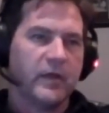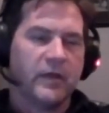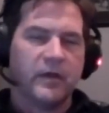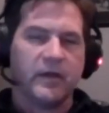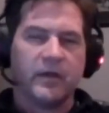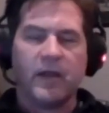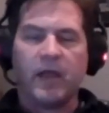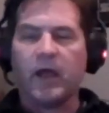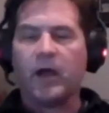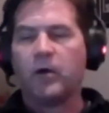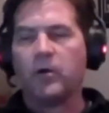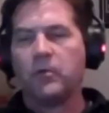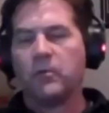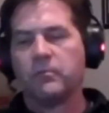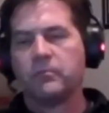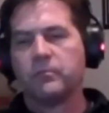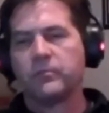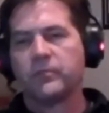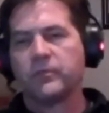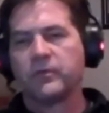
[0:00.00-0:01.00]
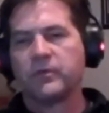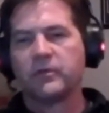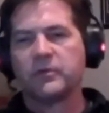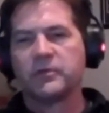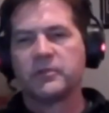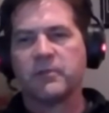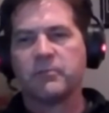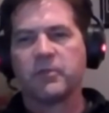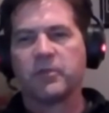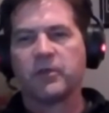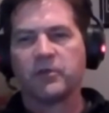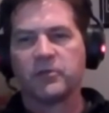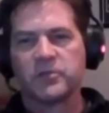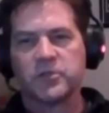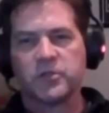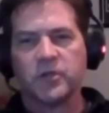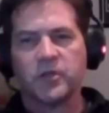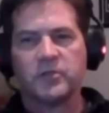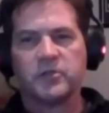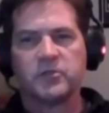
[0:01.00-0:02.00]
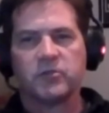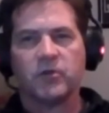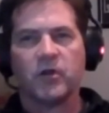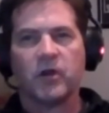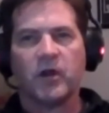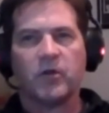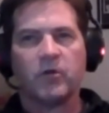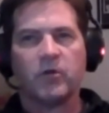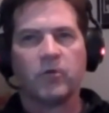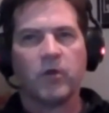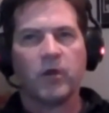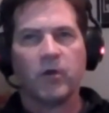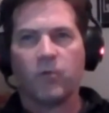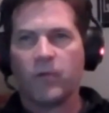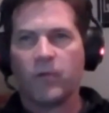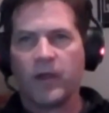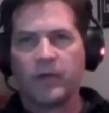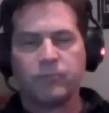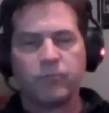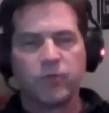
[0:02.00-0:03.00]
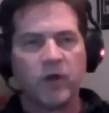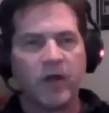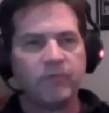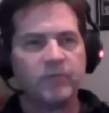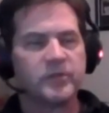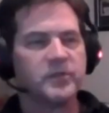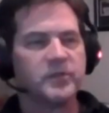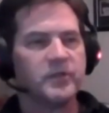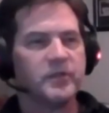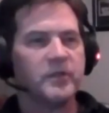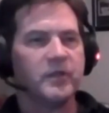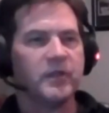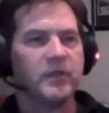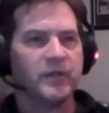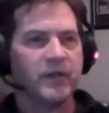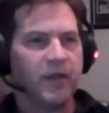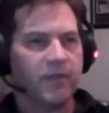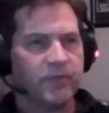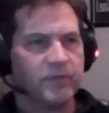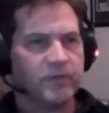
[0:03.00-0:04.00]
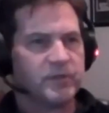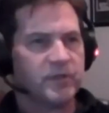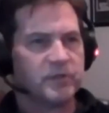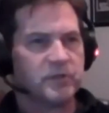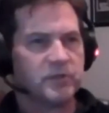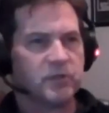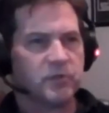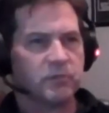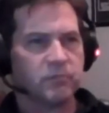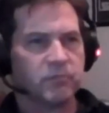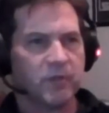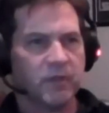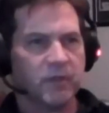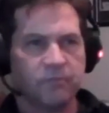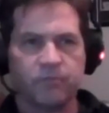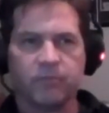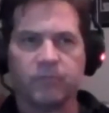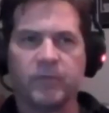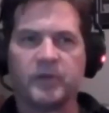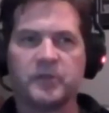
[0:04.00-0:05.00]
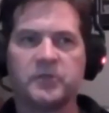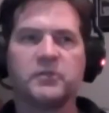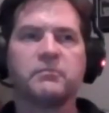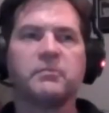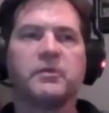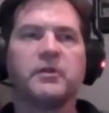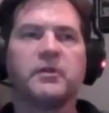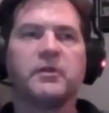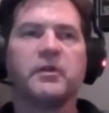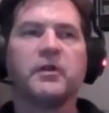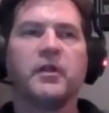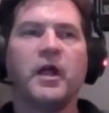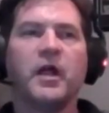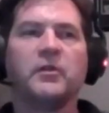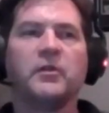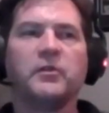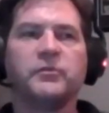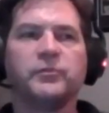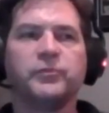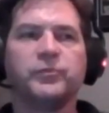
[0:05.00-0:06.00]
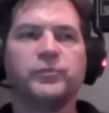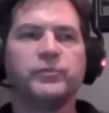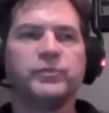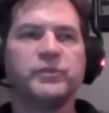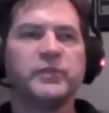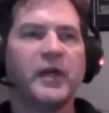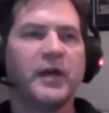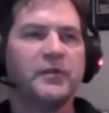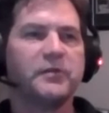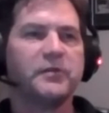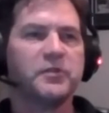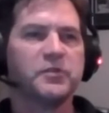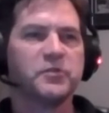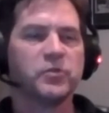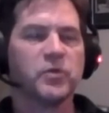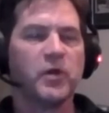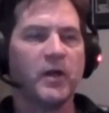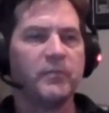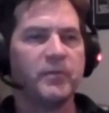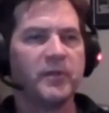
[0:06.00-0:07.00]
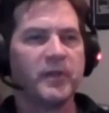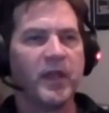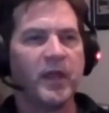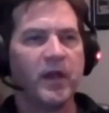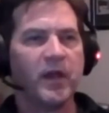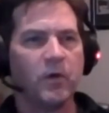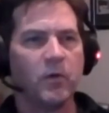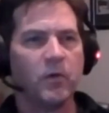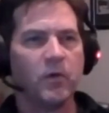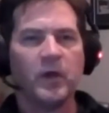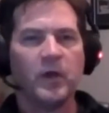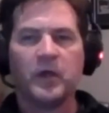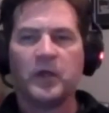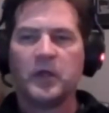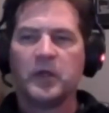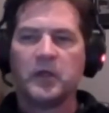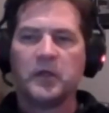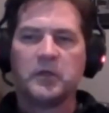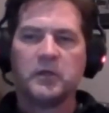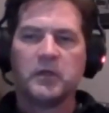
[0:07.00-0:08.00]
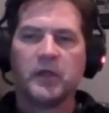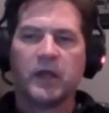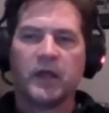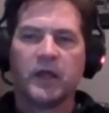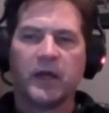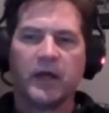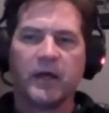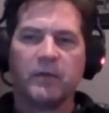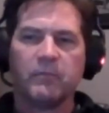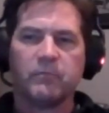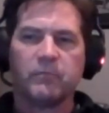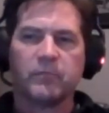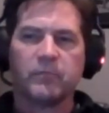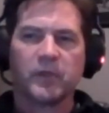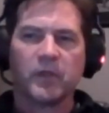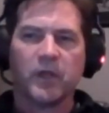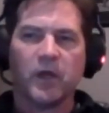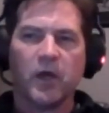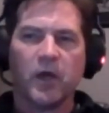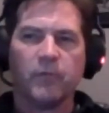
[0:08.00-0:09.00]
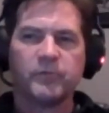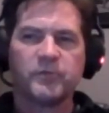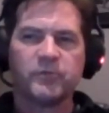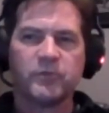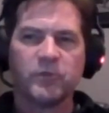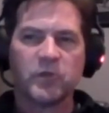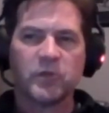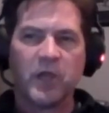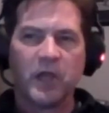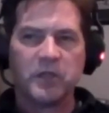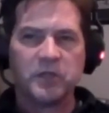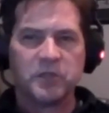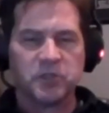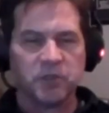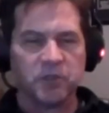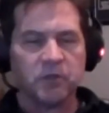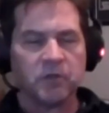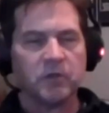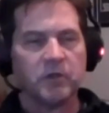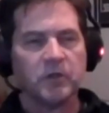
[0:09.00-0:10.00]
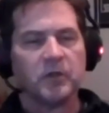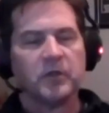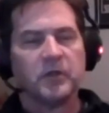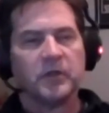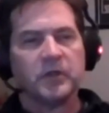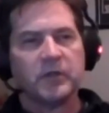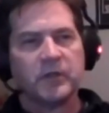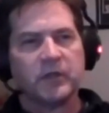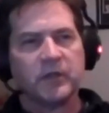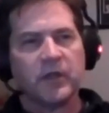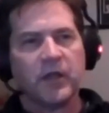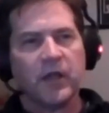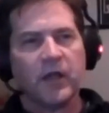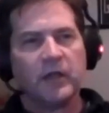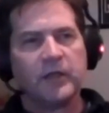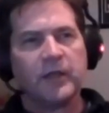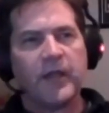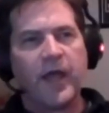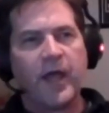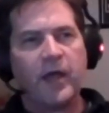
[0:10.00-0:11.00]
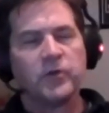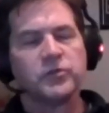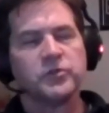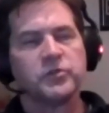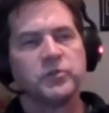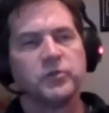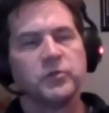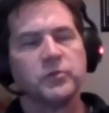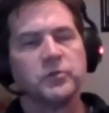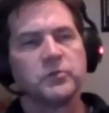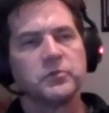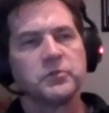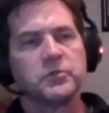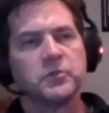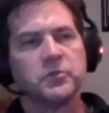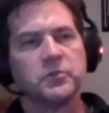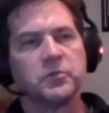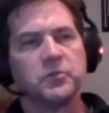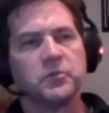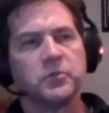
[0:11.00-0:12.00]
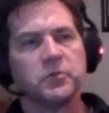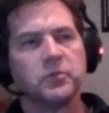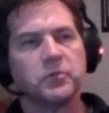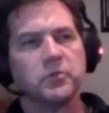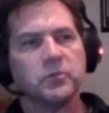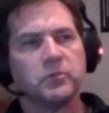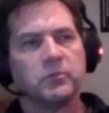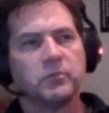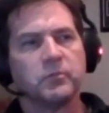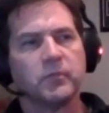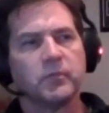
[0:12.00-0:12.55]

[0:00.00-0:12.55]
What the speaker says: Now, some of the concerns are around privacy and other such information, but I'll start describing how obfuscation allows you to